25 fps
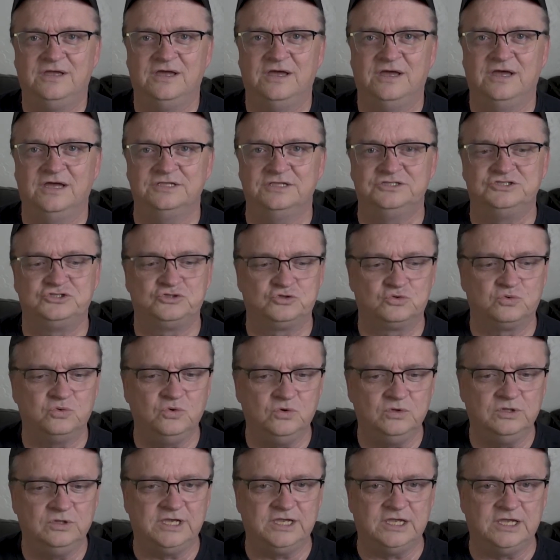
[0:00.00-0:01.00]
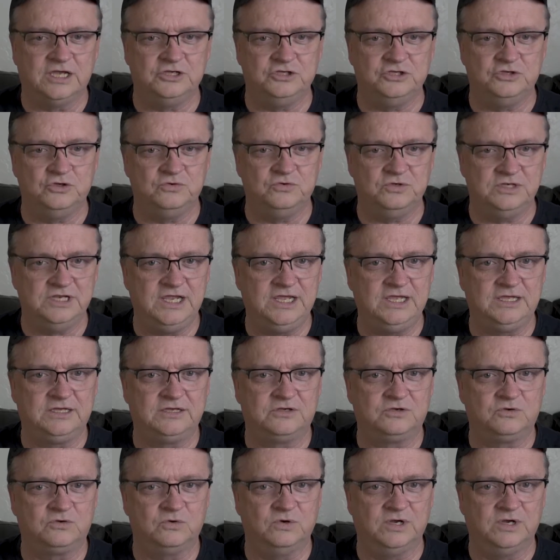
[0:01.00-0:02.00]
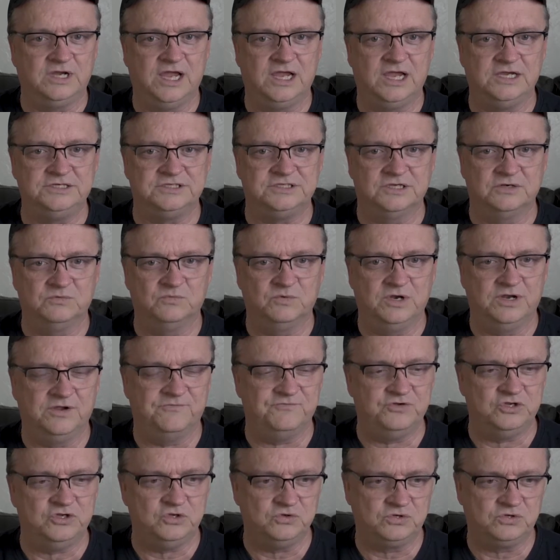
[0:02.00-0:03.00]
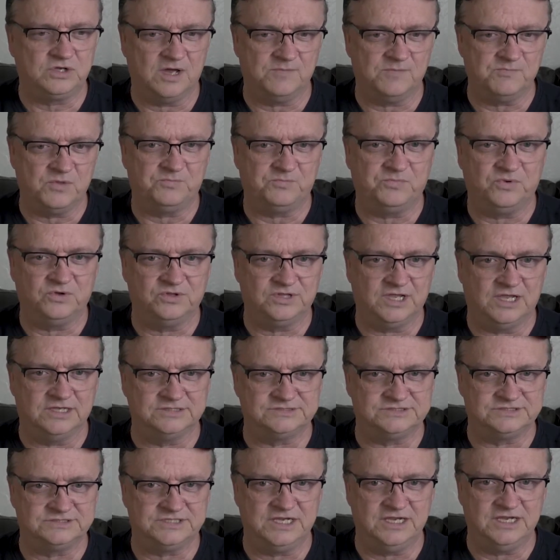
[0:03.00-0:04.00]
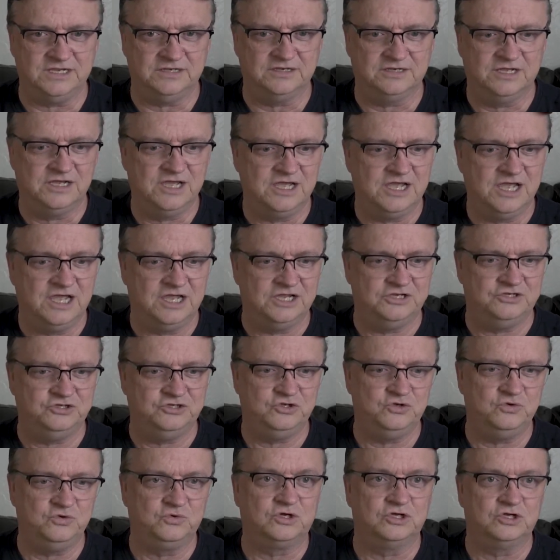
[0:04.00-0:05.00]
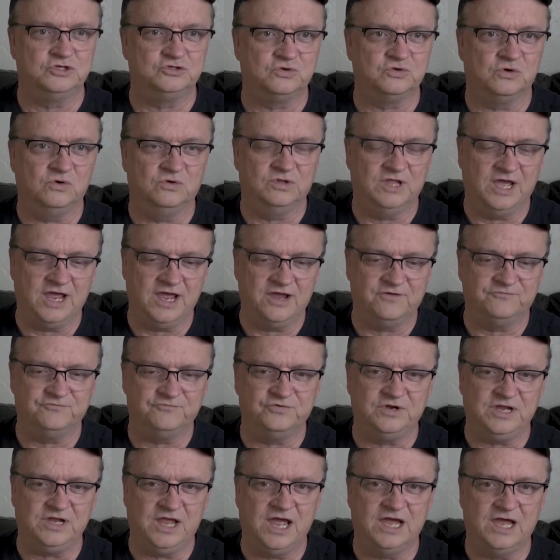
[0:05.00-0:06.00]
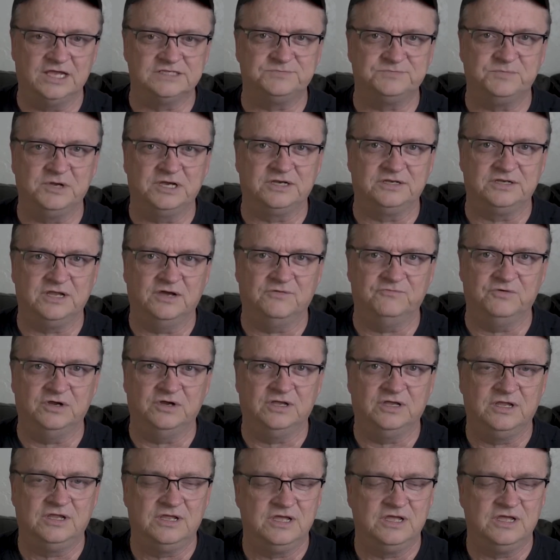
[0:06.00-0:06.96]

It's truly a unique creation whenever you come up on that scene and you control every aspect of it.